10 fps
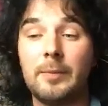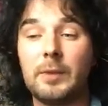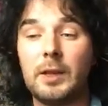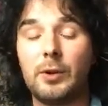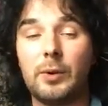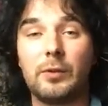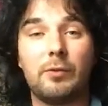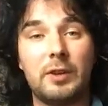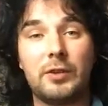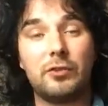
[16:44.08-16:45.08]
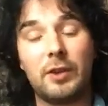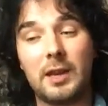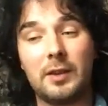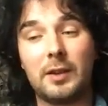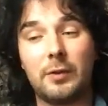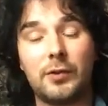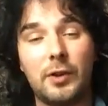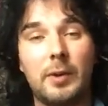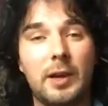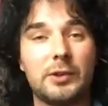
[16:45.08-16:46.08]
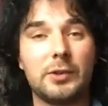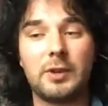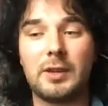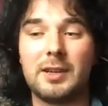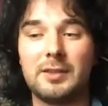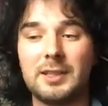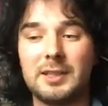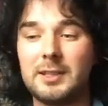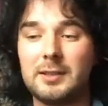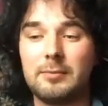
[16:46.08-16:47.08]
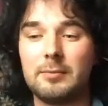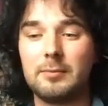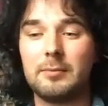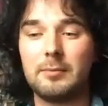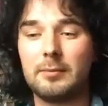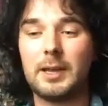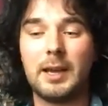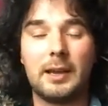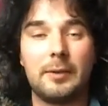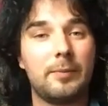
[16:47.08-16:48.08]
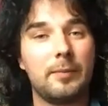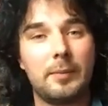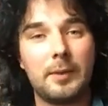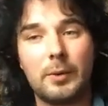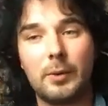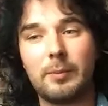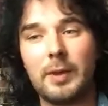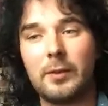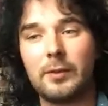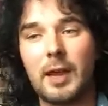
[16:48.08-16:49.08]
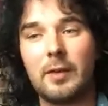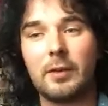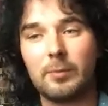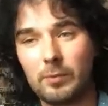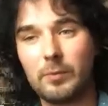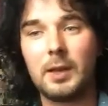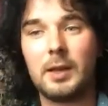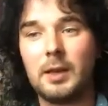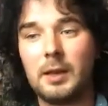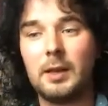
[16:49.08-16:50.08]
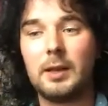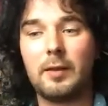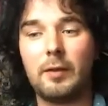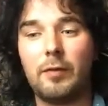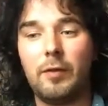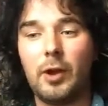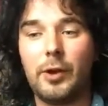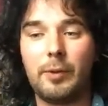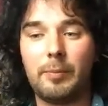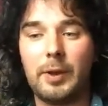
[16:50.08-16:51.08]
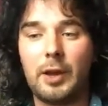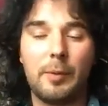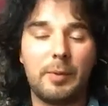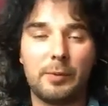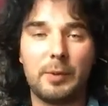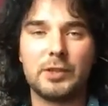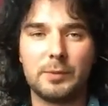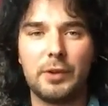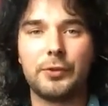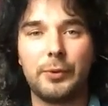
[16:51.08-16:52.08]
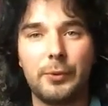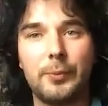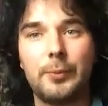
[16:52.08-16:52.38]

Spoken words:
You don't want to restrain yourself too much, or it kind of just, you want to be able to have it flow and be open as much as possible.